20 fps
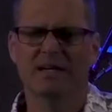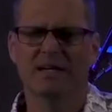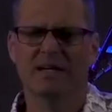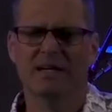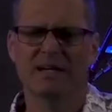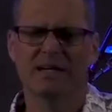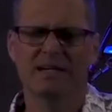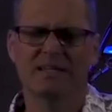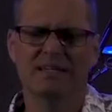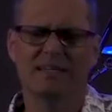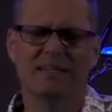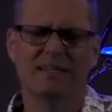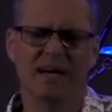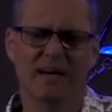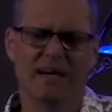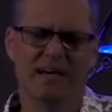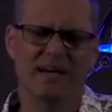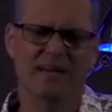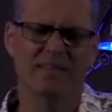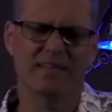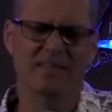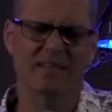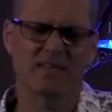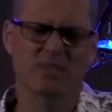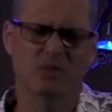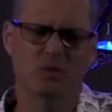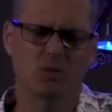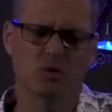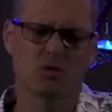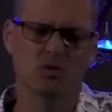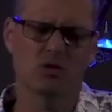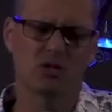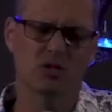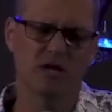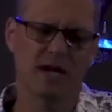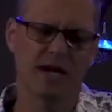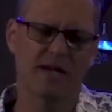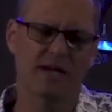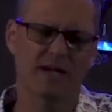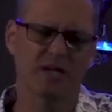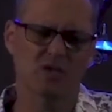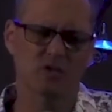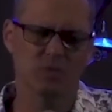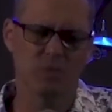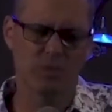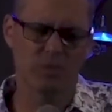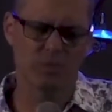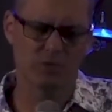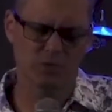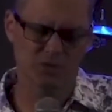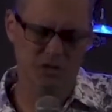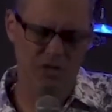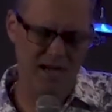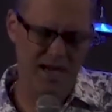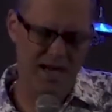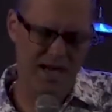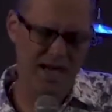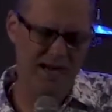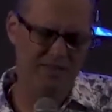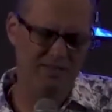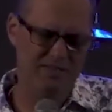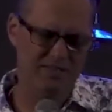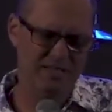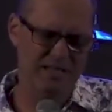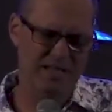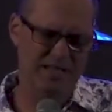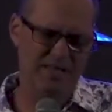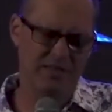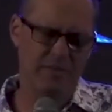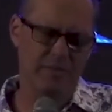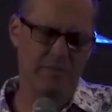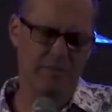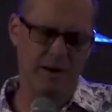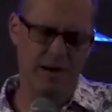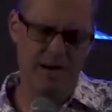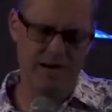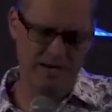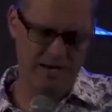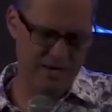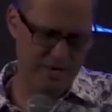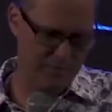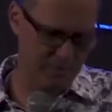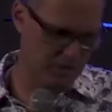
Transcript: a day that is going to change people's lives in the mighty name of